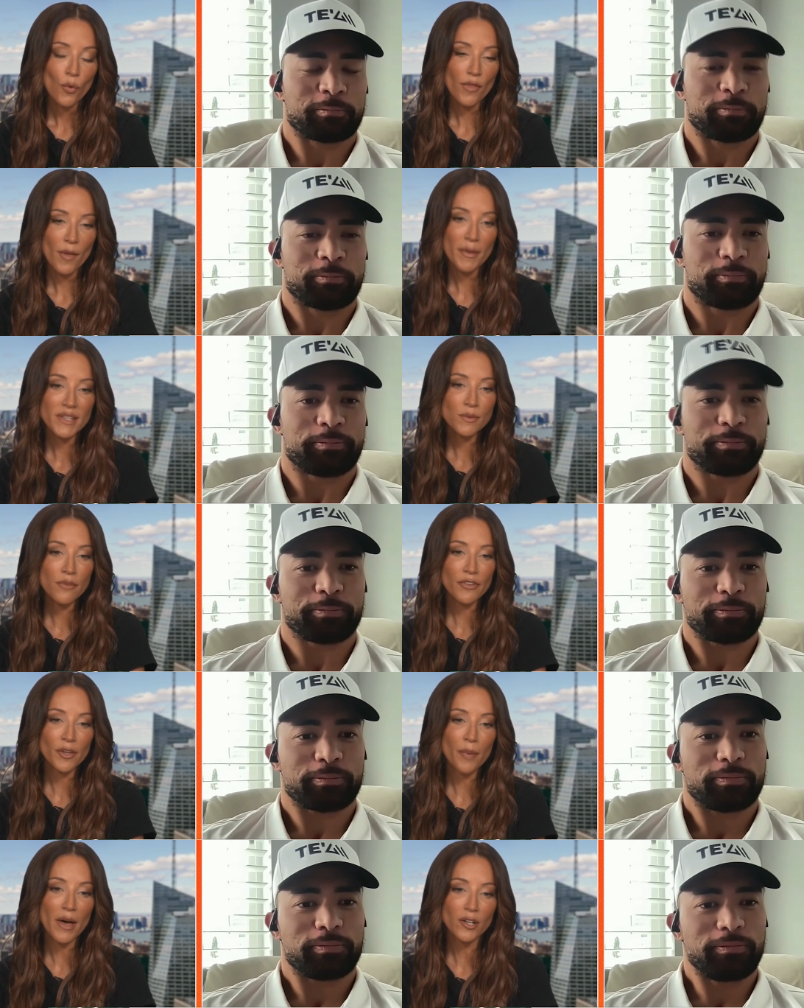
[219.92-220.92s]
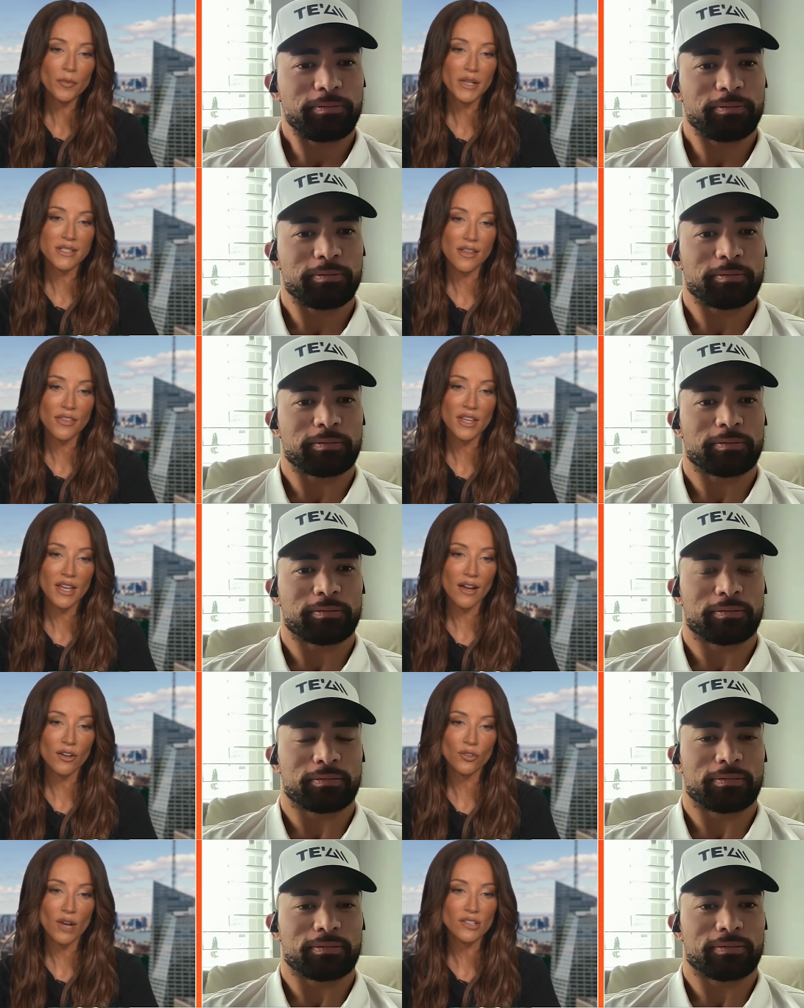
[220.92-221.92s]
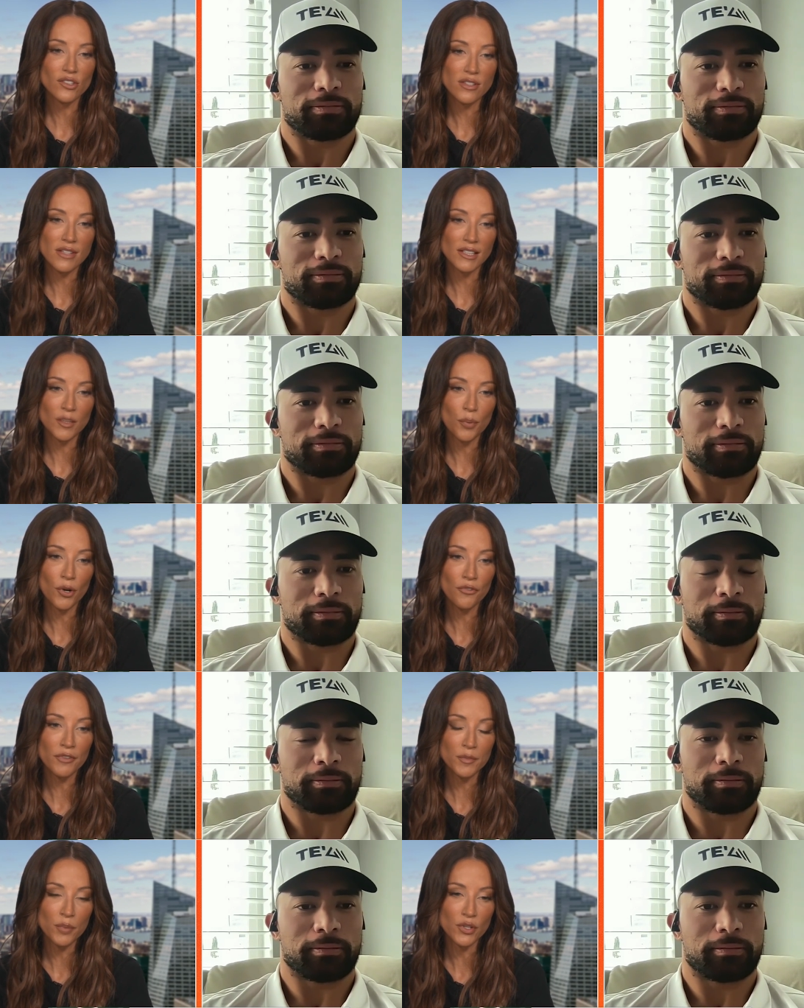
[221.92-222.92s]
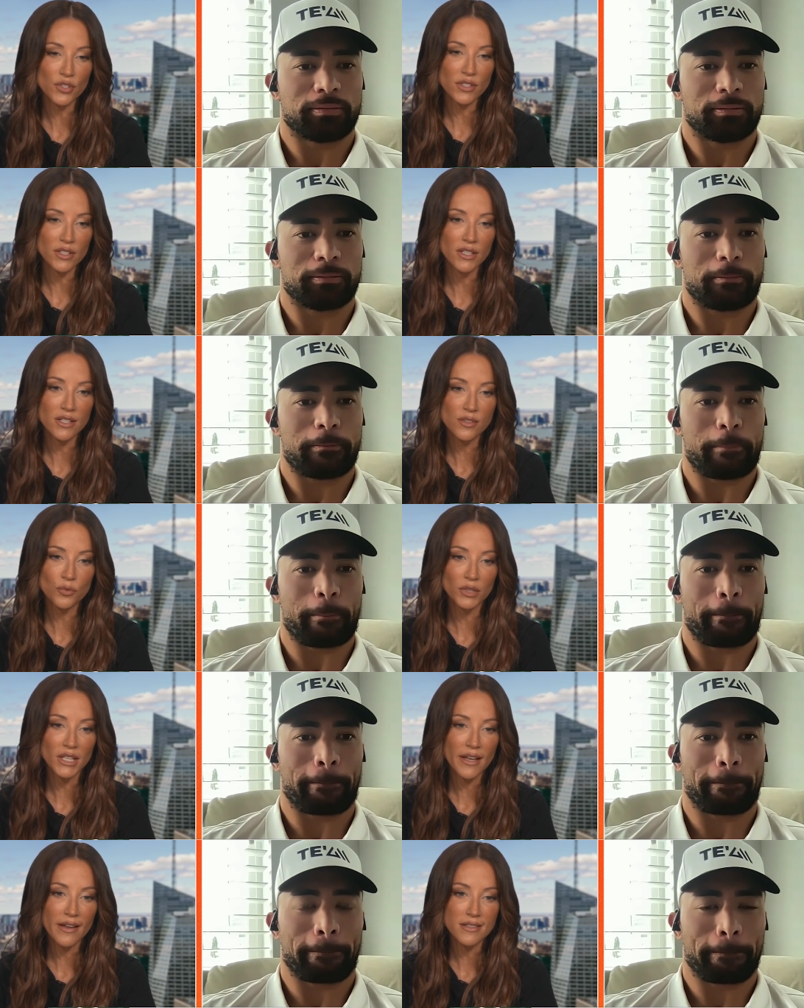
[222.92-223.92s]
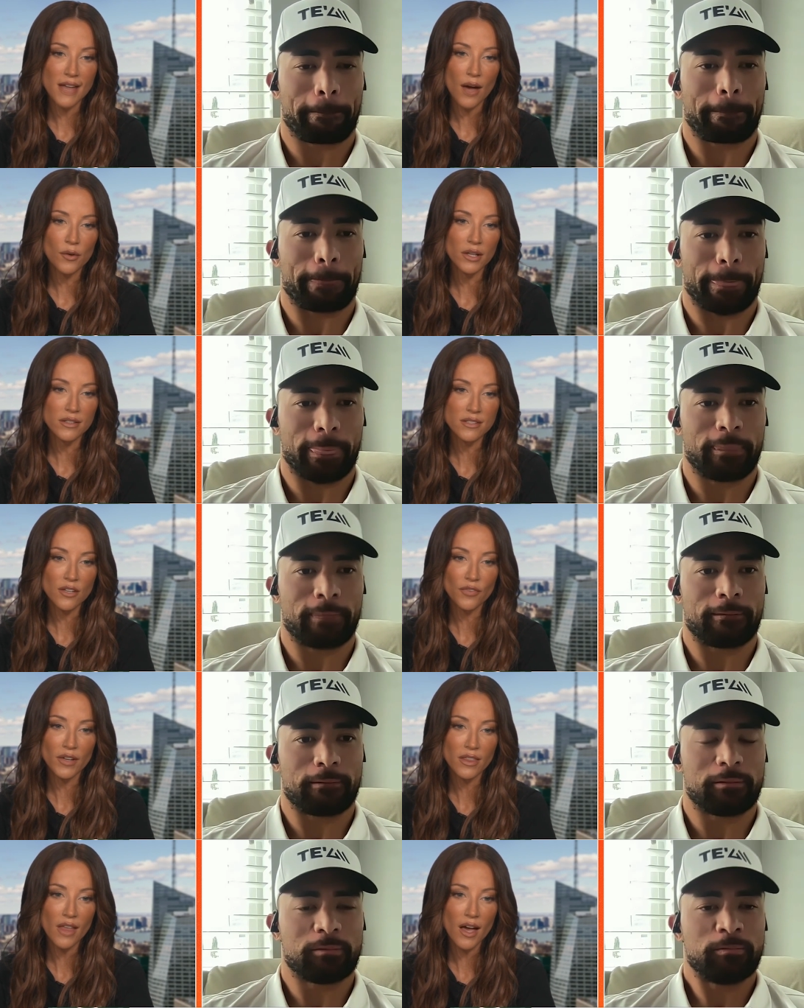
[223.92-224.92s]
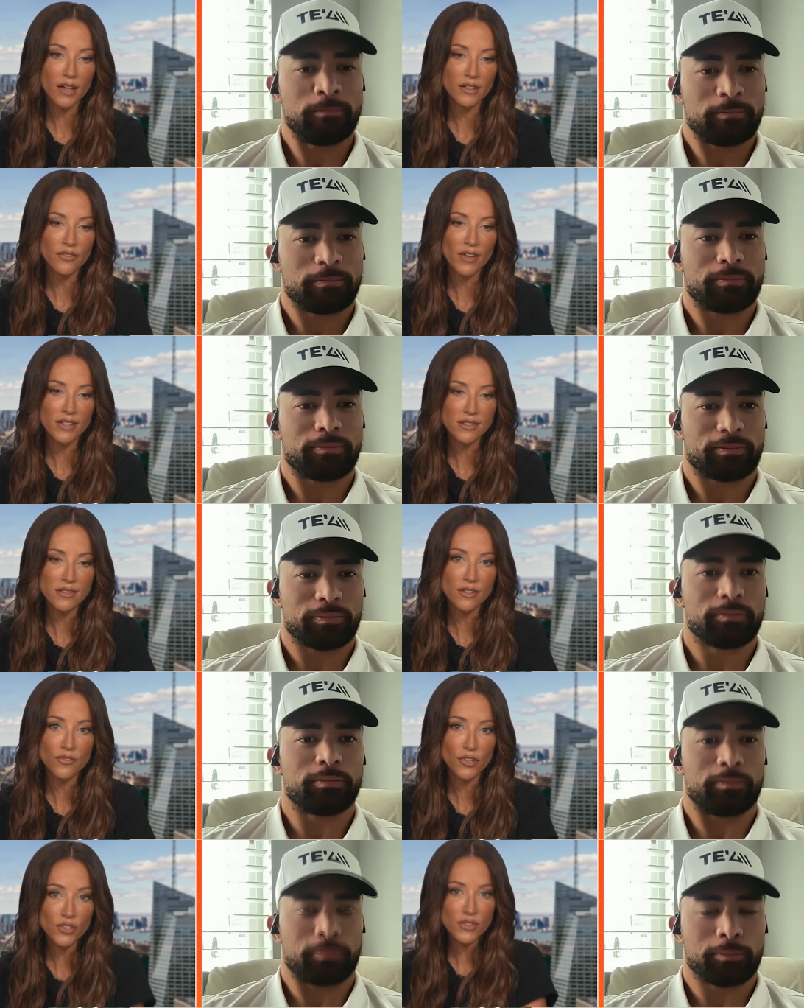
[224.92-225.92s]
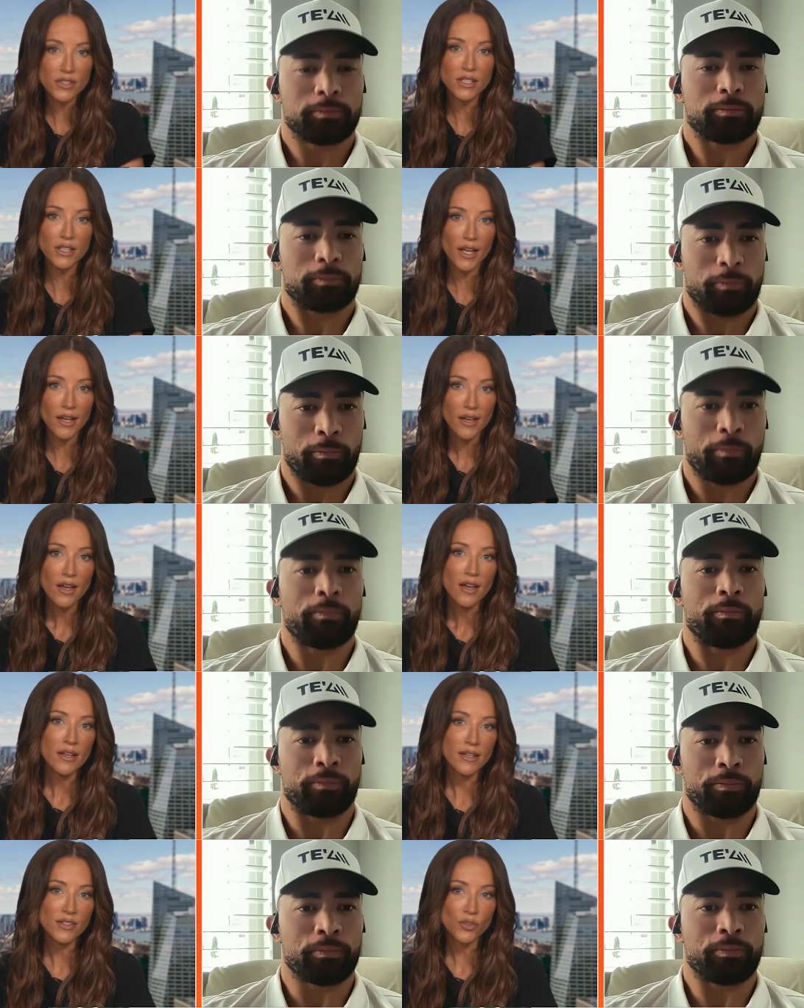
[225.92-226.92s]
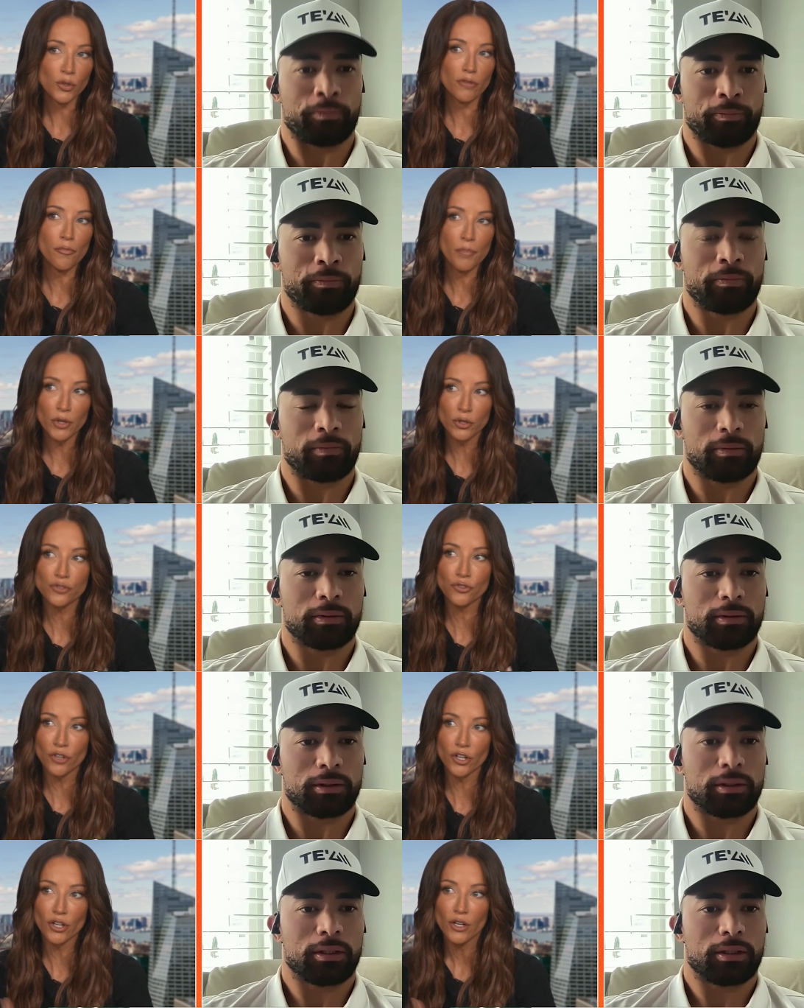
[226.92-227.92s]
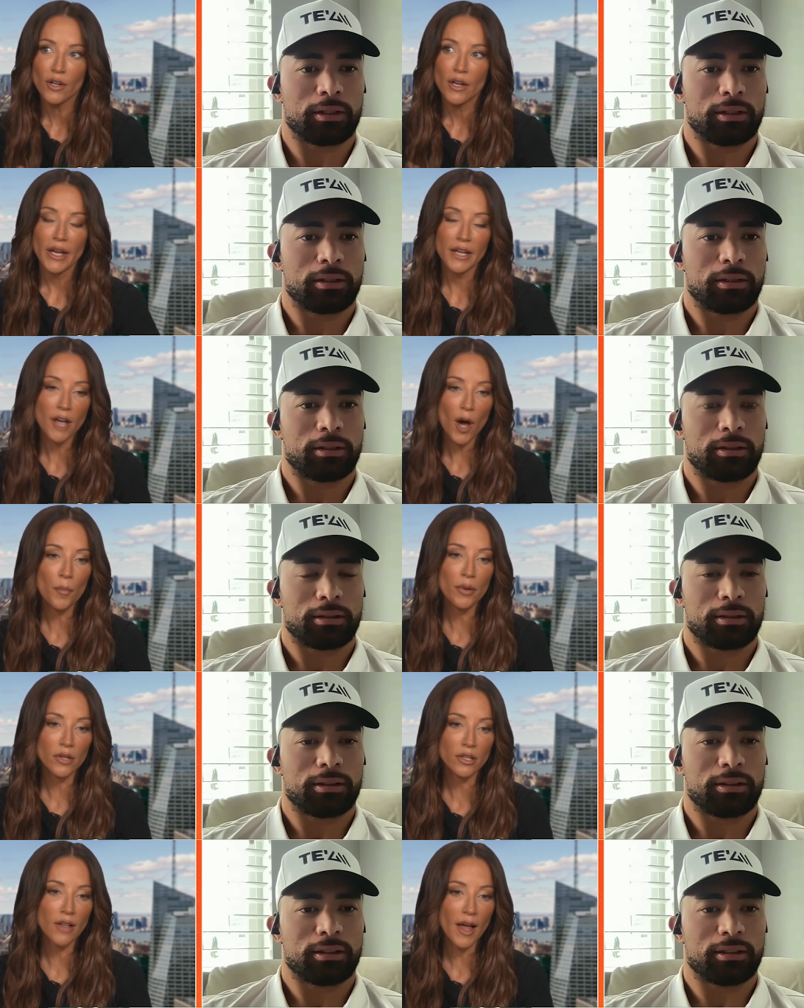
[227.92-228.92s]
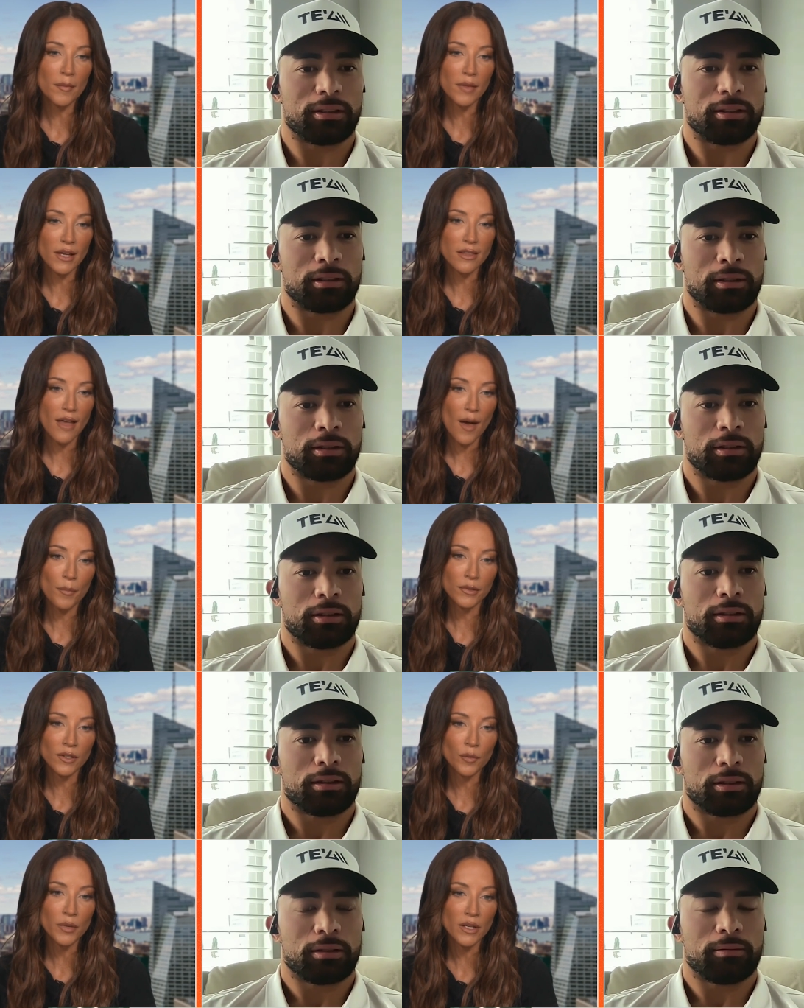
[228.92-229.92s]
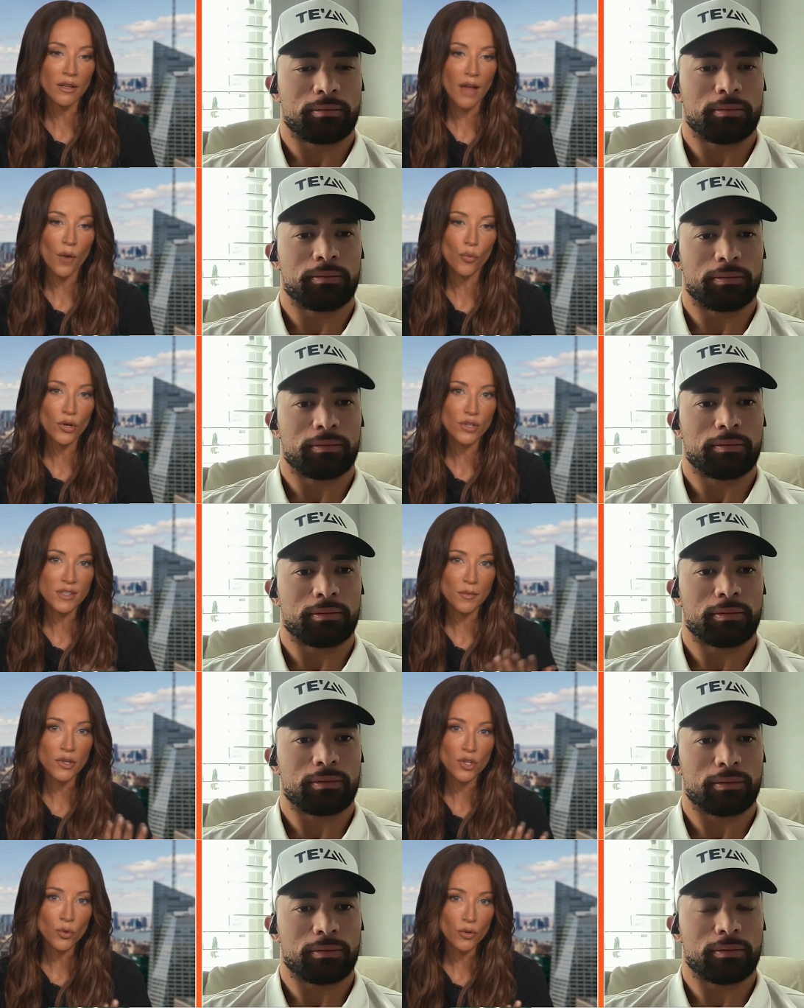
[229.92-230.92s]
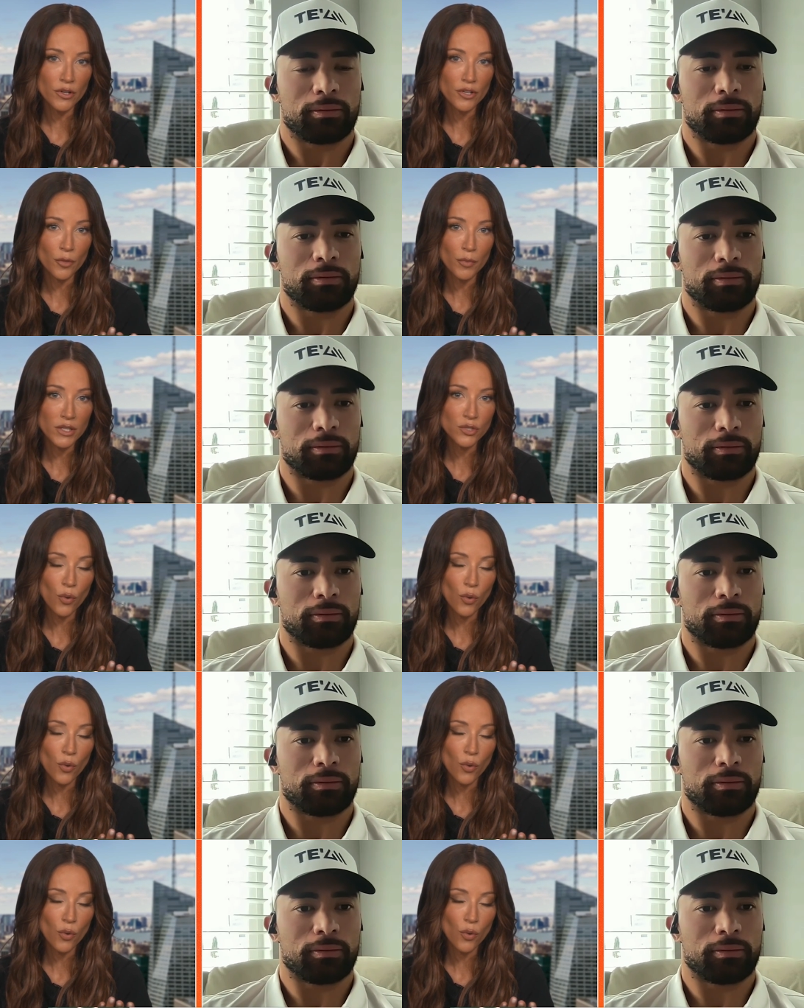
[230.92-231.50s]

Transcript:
Speaker 1: Well, that makes me feel better because I think Aaron Rodgers is like the perfect person. He doesn't really get down on stuff like that. He faces adversity. Like he's mm-hmm. sort of built for an uphill climb like that, but it'll be a lot worse. I mean, you were in your mid